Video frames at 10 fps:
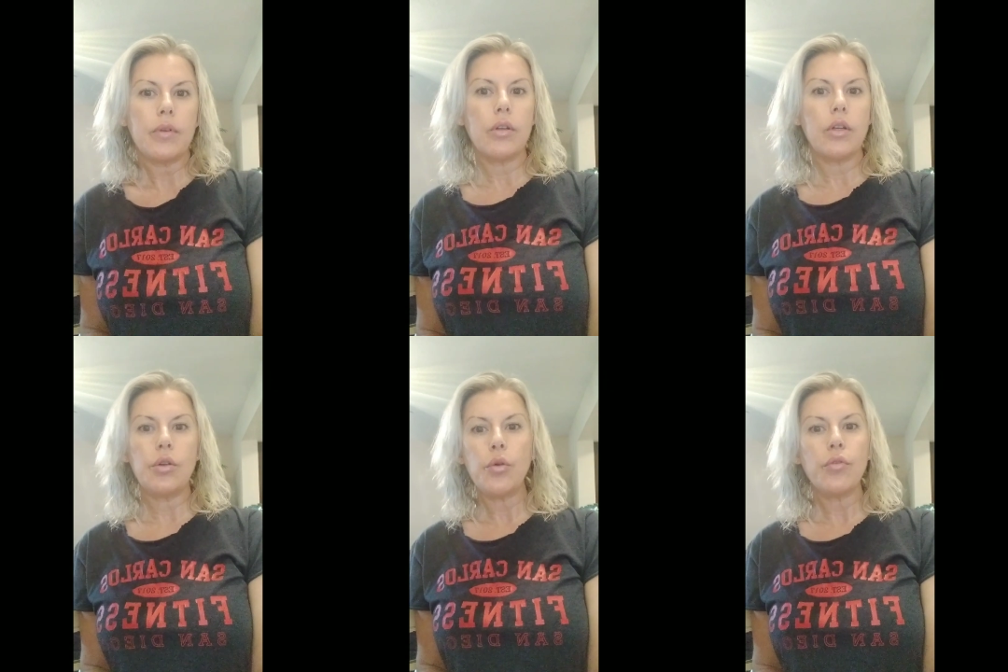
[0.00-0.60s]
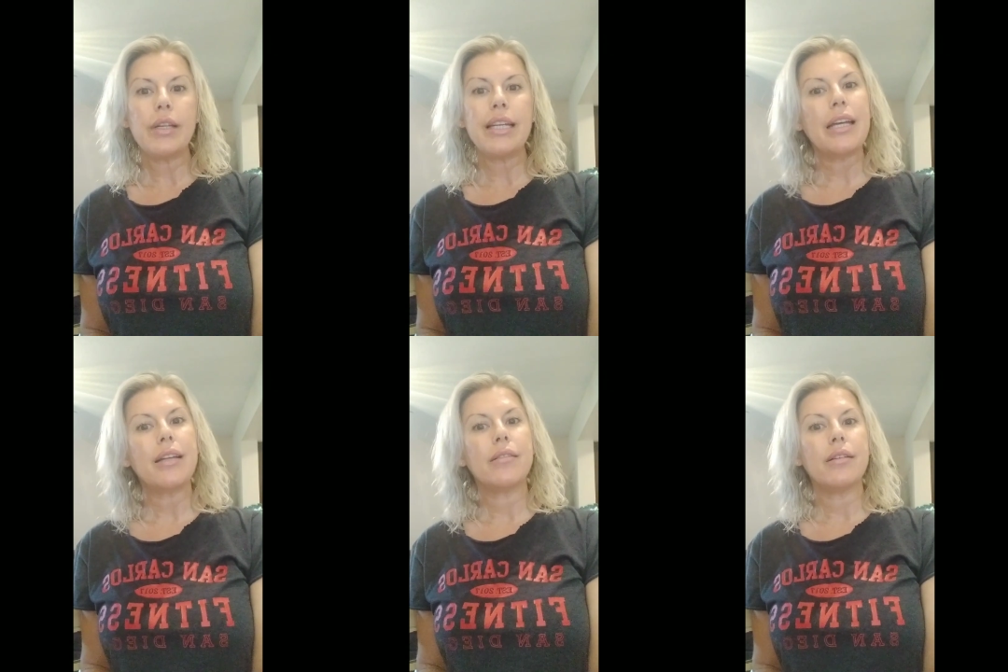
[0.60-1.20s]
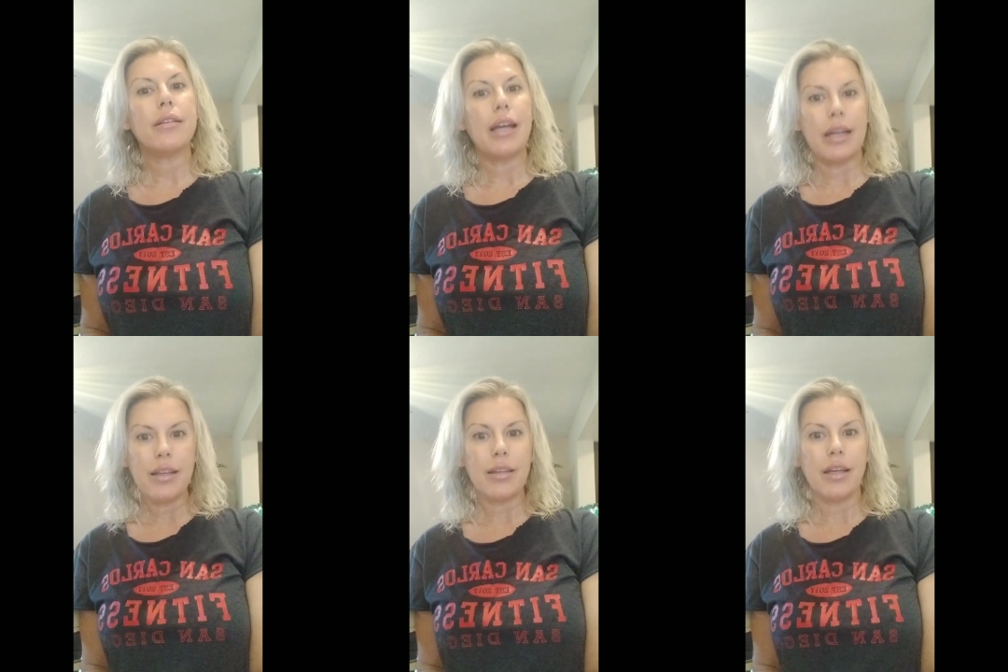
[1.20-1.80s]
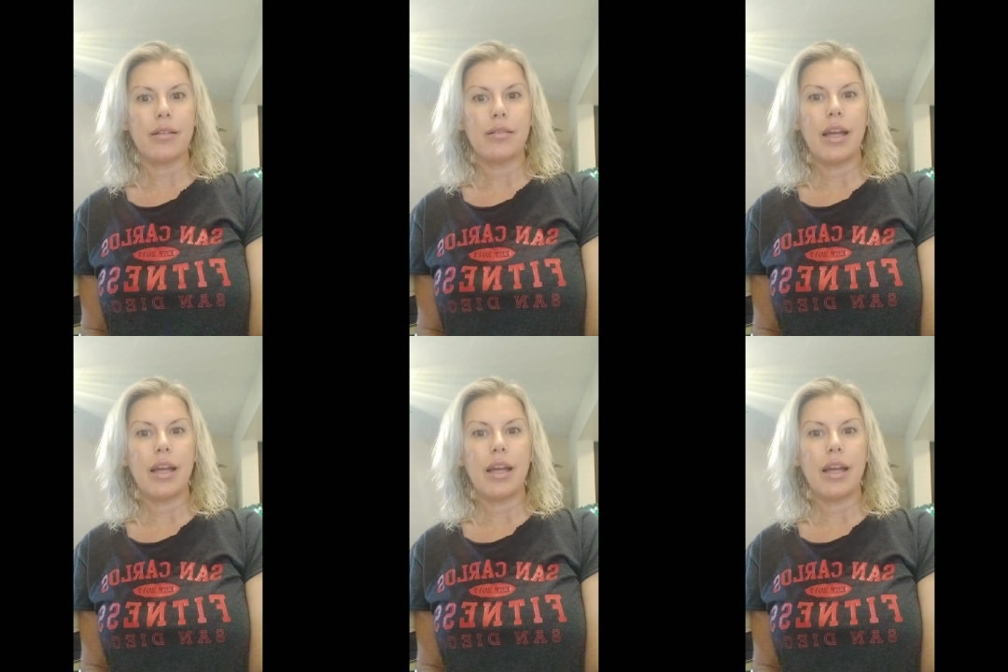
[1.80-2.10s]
You don't really get anything.